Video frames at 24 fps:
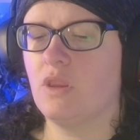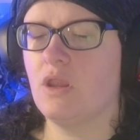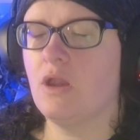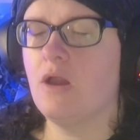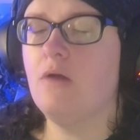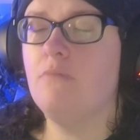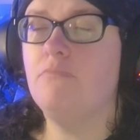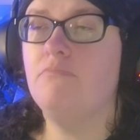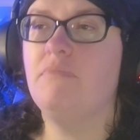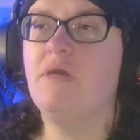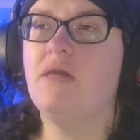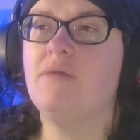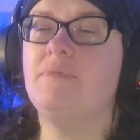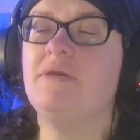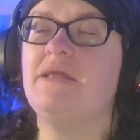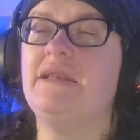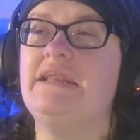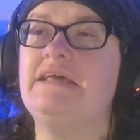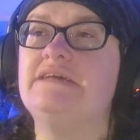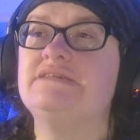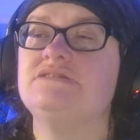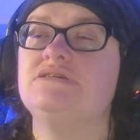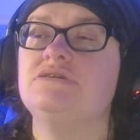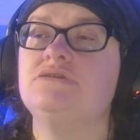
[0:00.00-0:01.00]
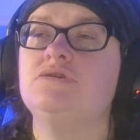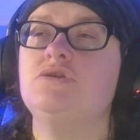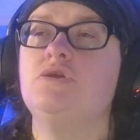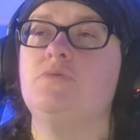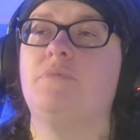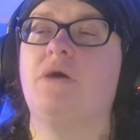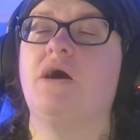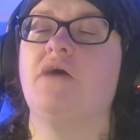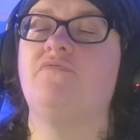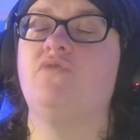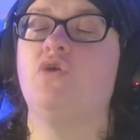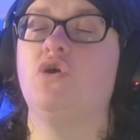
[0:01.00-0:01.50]
Maybe listen, you
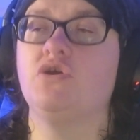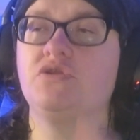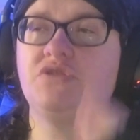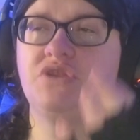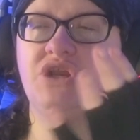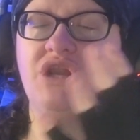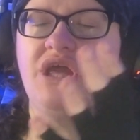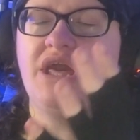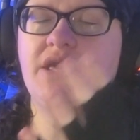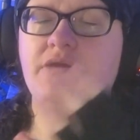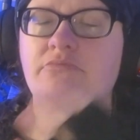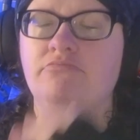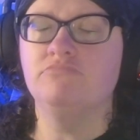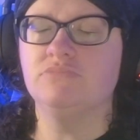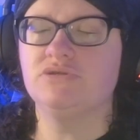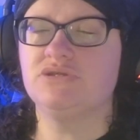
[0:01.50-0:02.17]
might have heard the names.